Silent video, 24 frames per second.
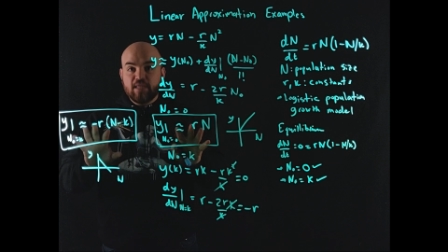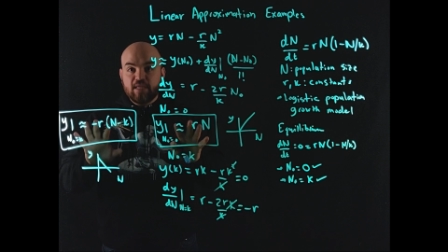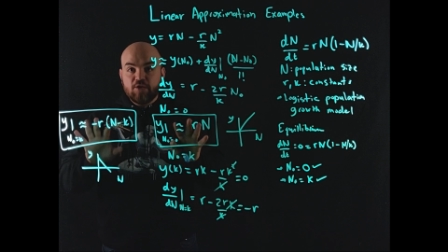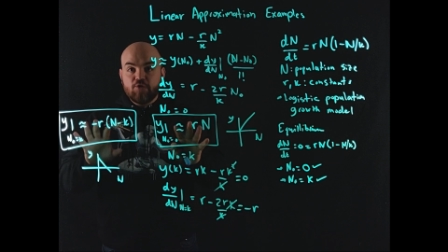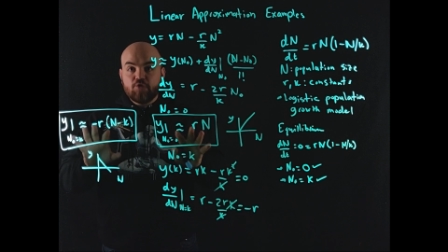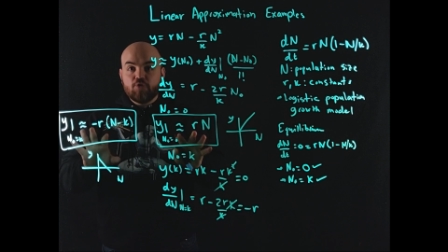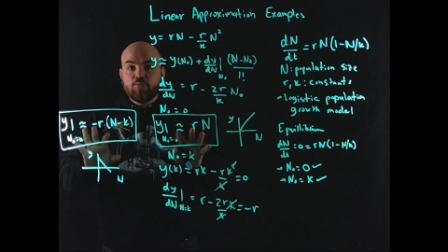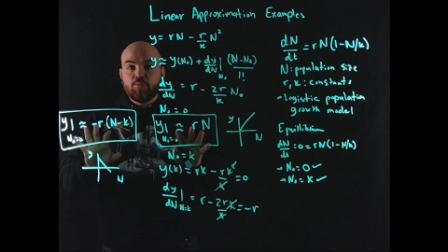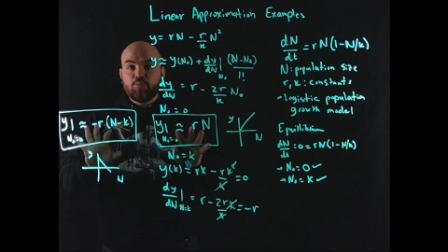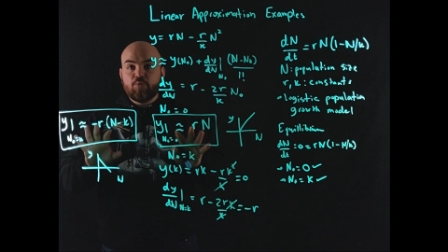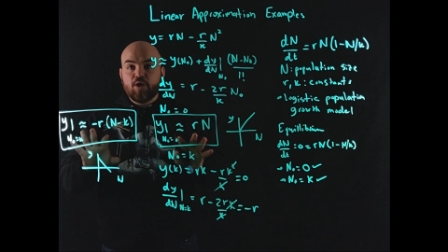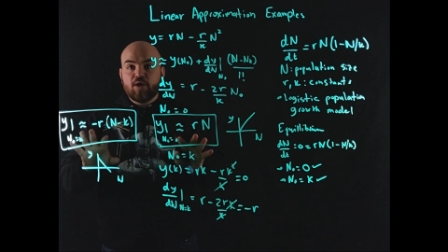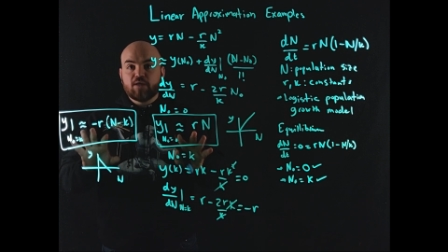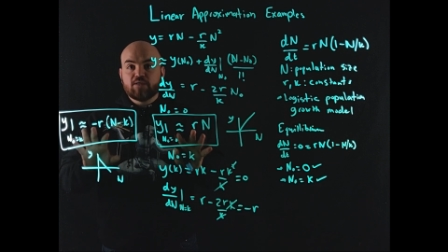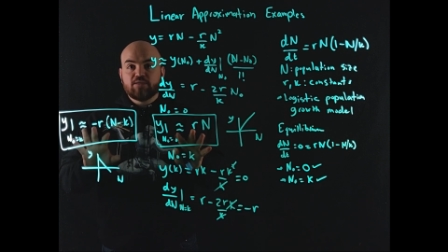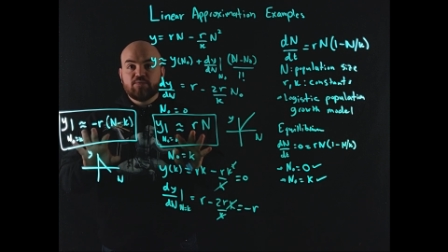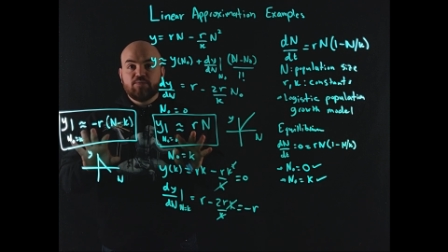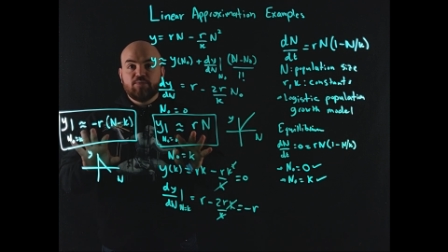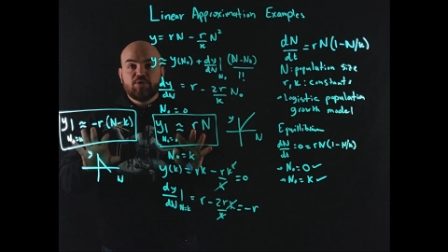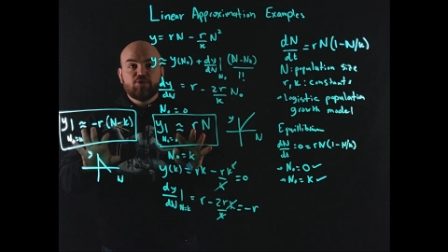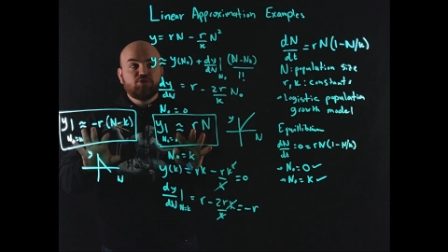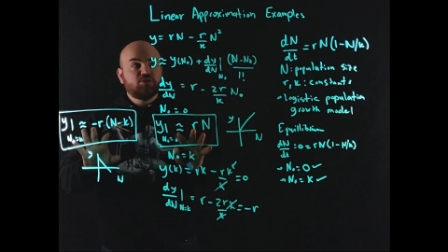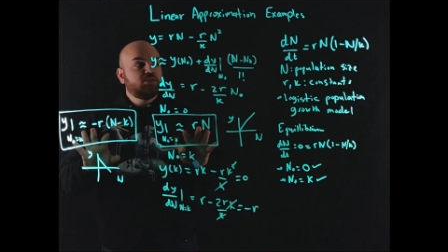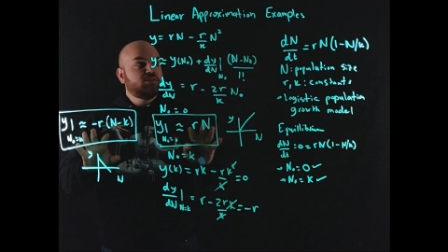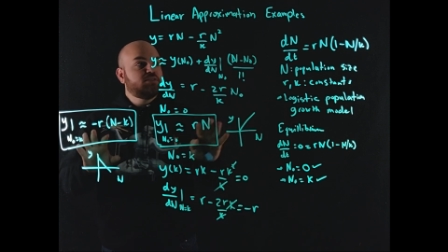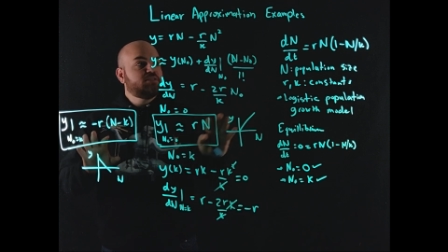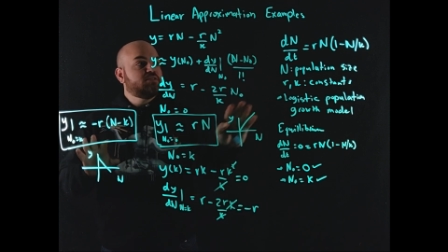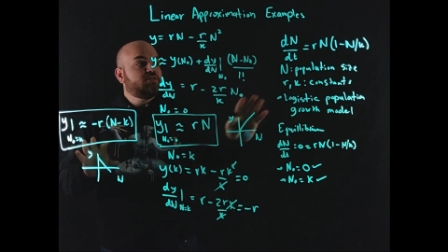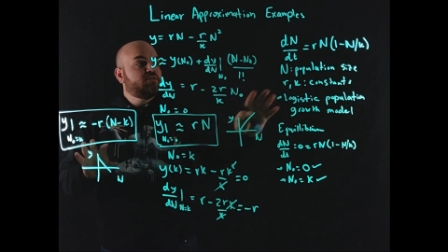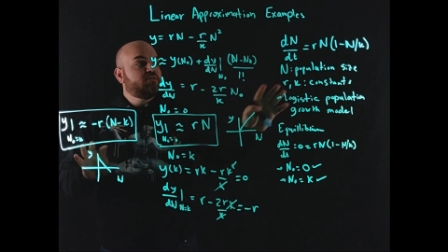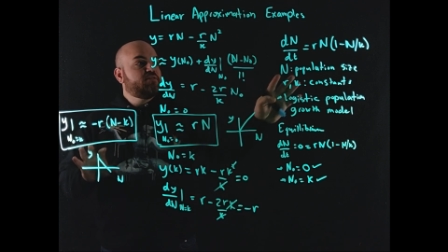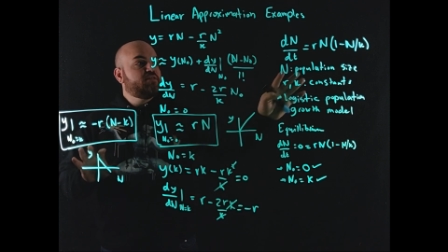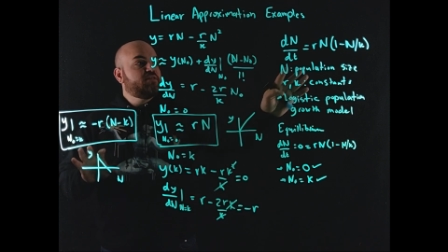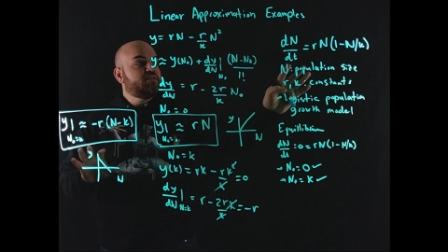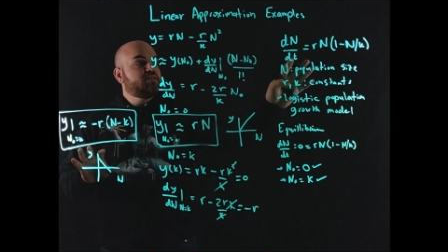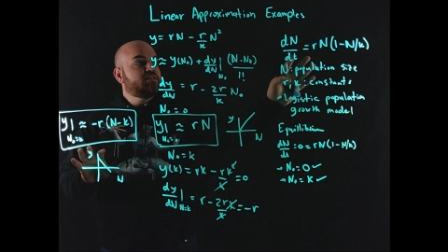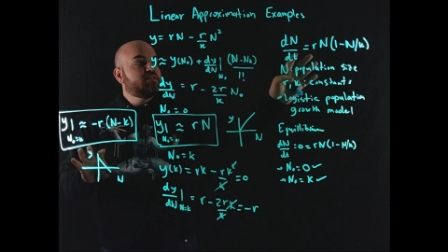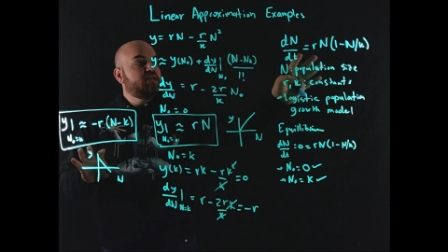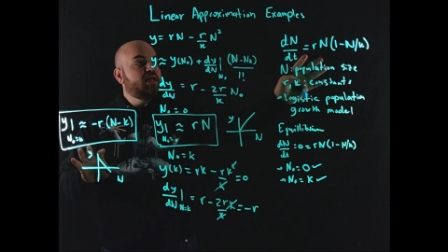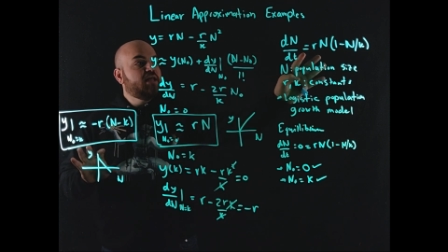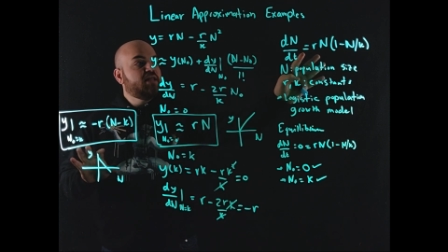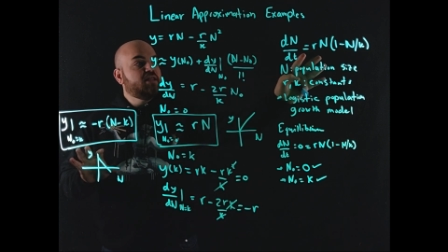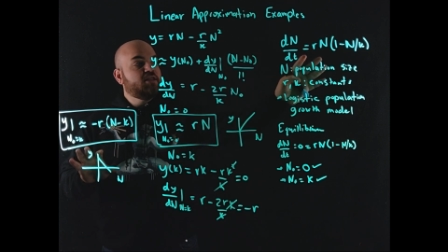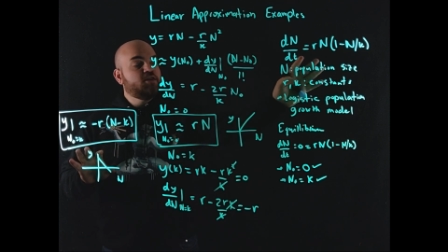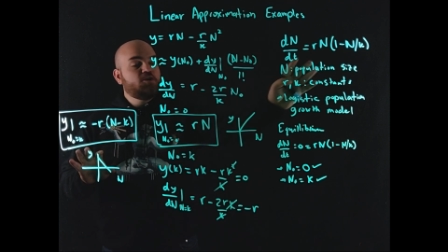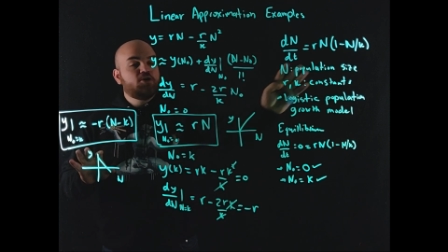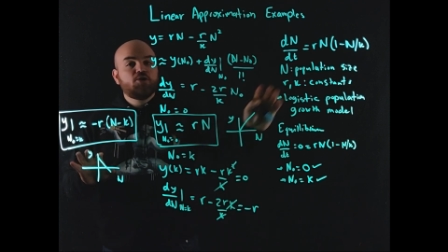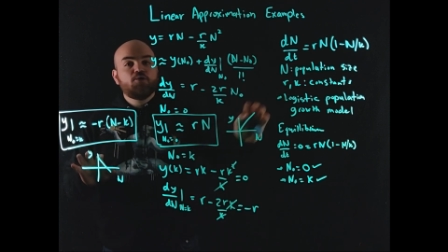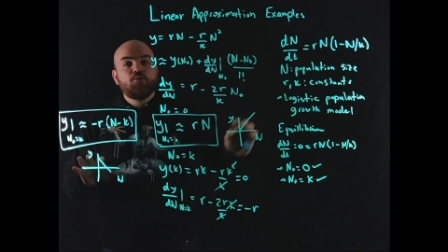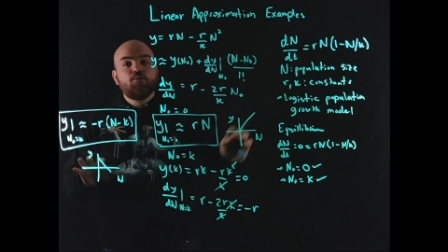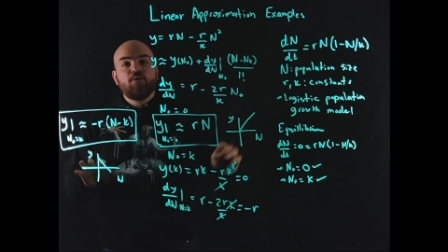linear approximations of this nonlinear